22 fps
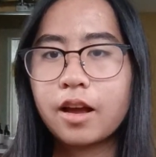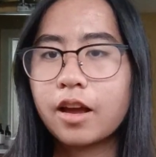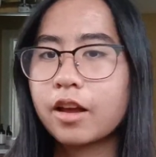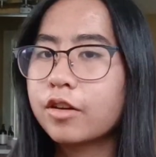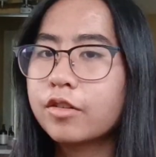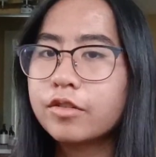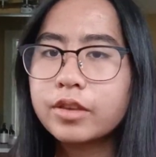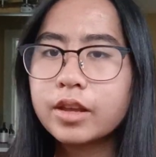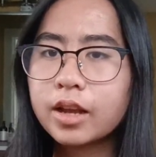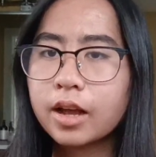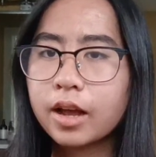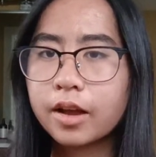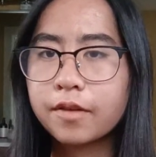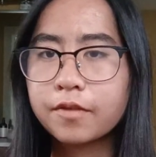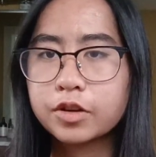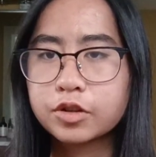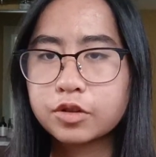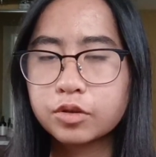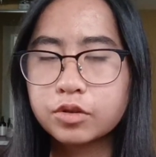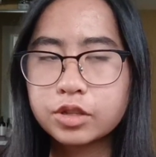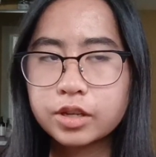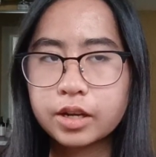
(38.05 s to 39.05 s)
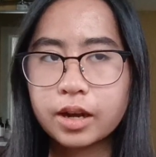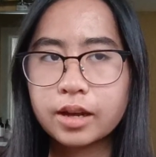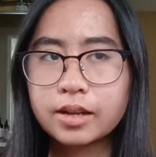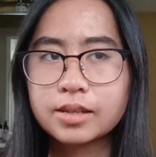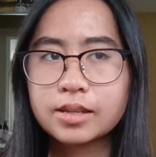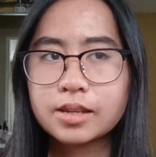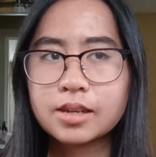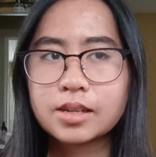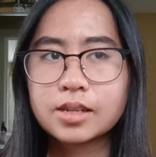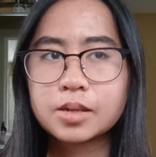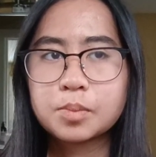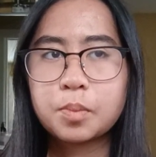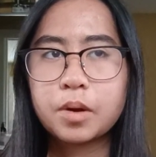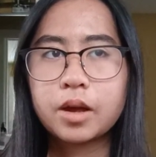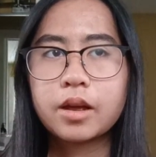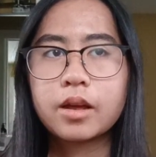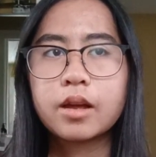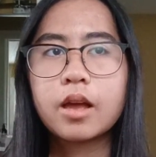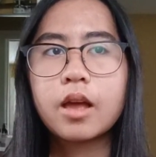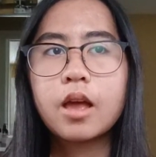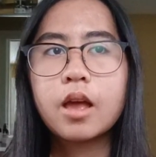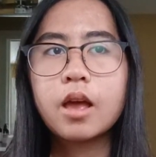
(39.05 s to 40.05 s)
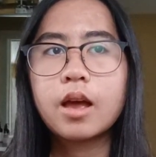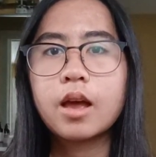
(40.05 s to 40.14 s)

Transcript: I don't think I ever told you guys this, but